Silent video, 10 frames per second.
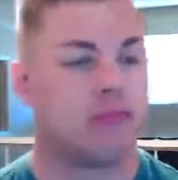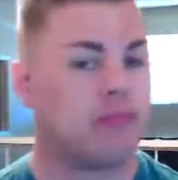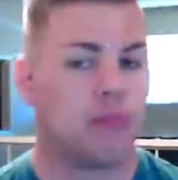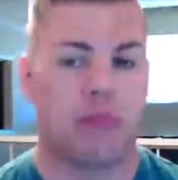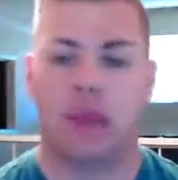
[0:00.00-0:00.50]

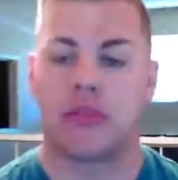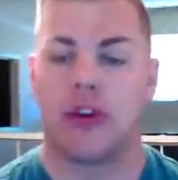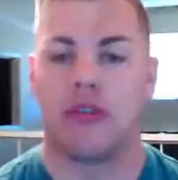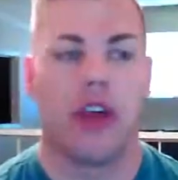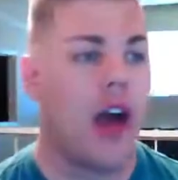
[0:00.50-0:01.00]
Problem
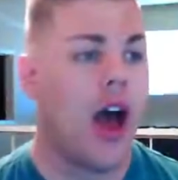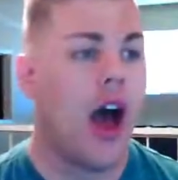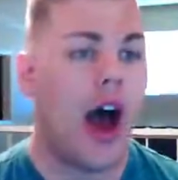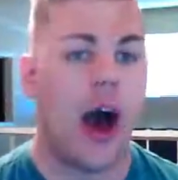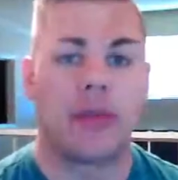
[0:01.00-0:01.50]
solved.
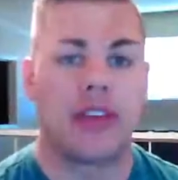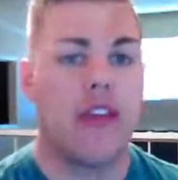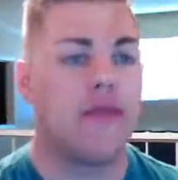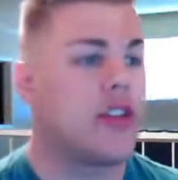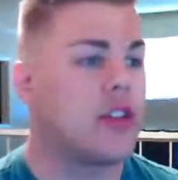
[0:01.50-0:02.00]

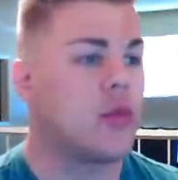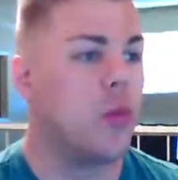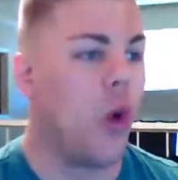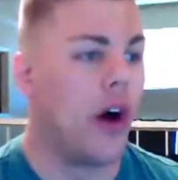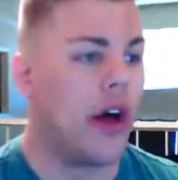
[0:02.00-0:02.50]
Gave this
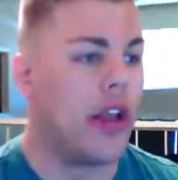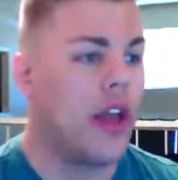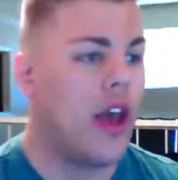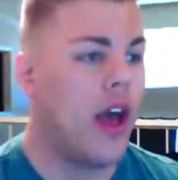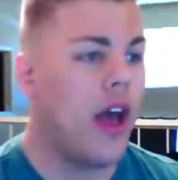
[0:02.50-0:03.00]
one
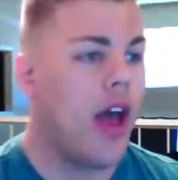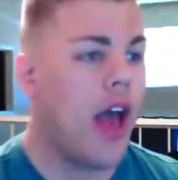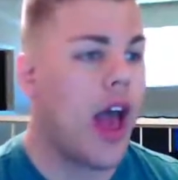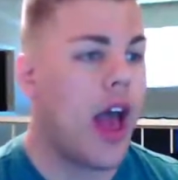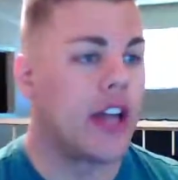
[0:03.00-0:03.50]

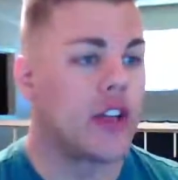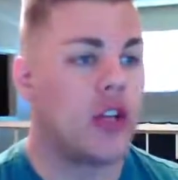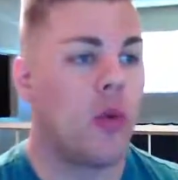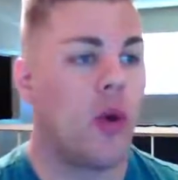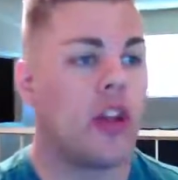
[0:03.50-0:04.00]
a
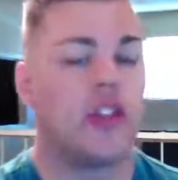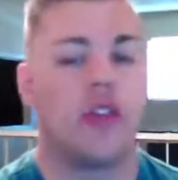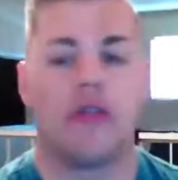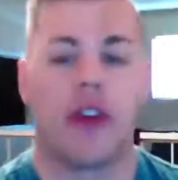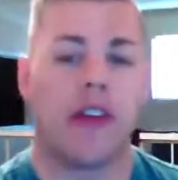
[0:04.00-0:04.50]

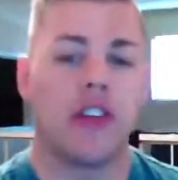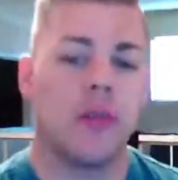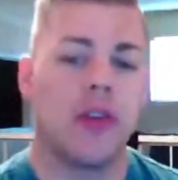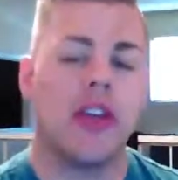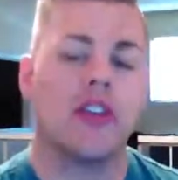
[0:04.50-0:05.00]
2.25 just
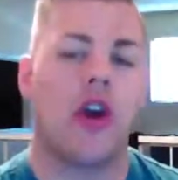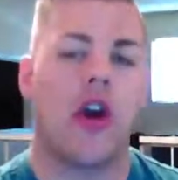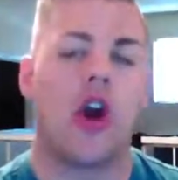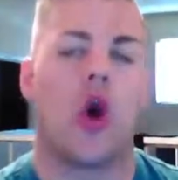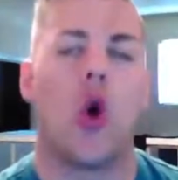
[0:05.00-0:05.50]
because there
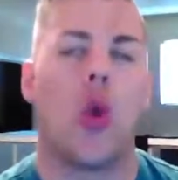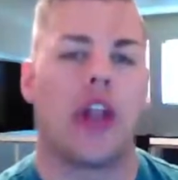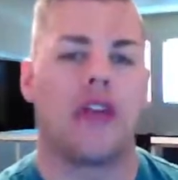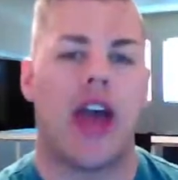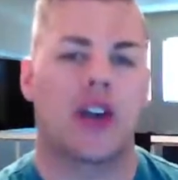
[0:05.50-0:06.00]
aren't a whole lot
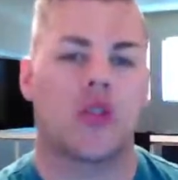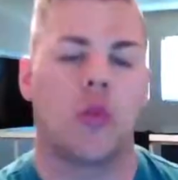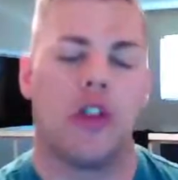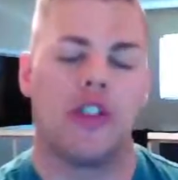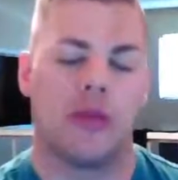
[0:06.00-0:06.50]
of
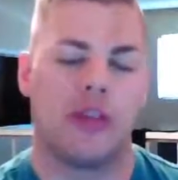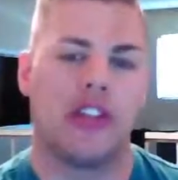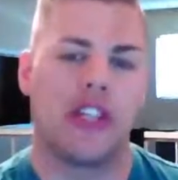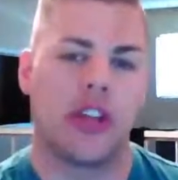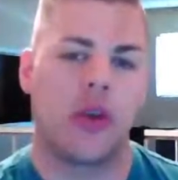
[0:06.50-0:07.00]
X1s you'll be
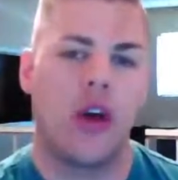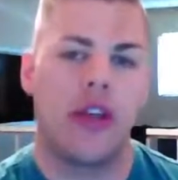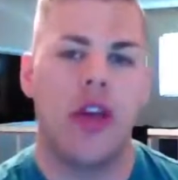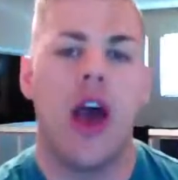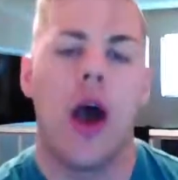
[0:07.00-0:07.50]
dealing
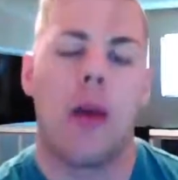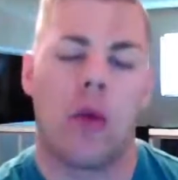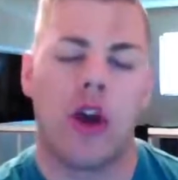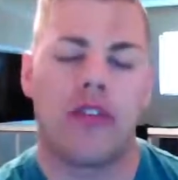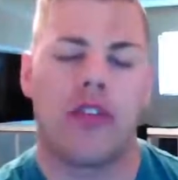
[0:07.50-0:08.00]
with. More
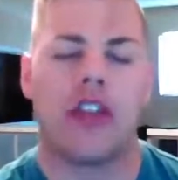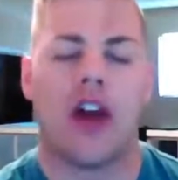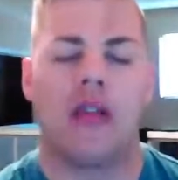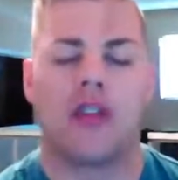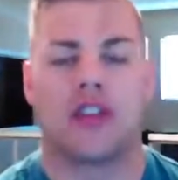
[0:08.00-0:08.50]
often than
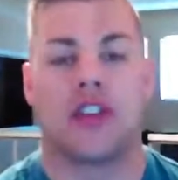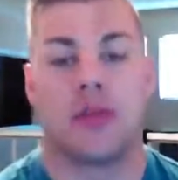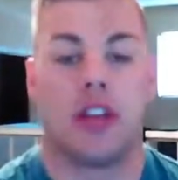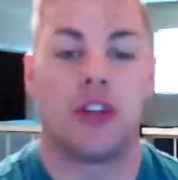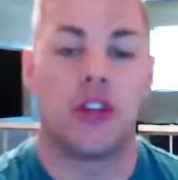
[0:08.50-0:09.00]
not, this is just
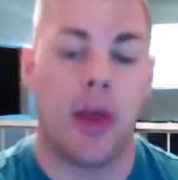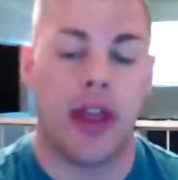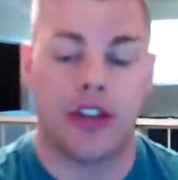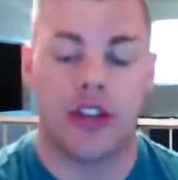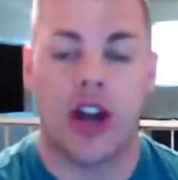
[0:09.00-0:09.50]
going to be a 2 mana
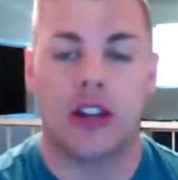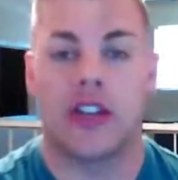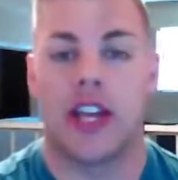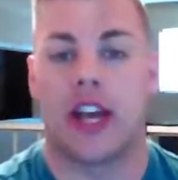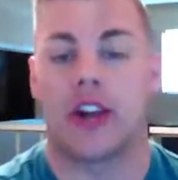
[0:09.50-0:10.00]
shock to
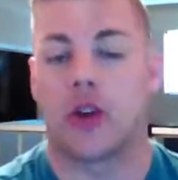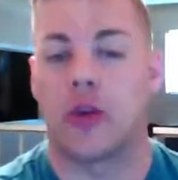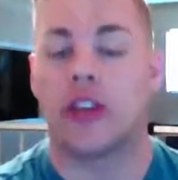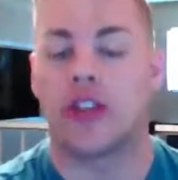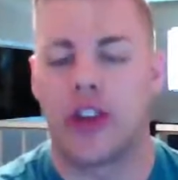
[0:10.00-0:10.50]
take out a
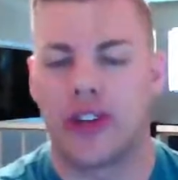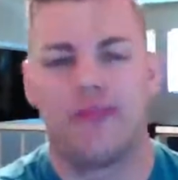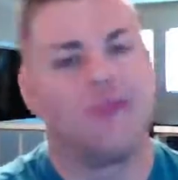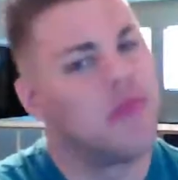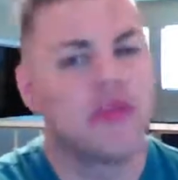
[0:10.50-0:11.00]
creature.
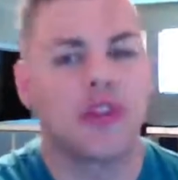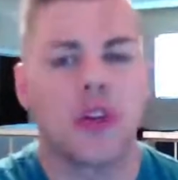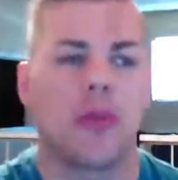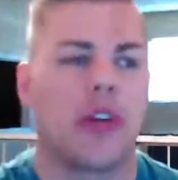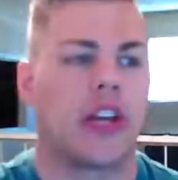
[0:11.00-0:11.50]
Still
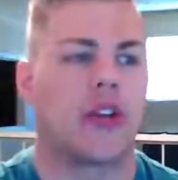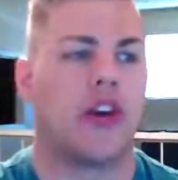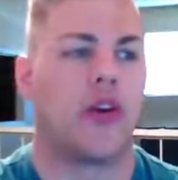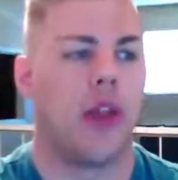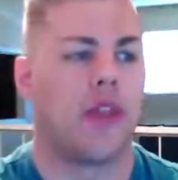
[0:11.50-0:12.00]
pretty good return
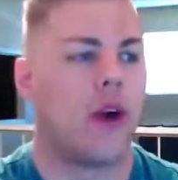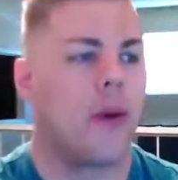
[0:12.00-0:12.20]
rate though.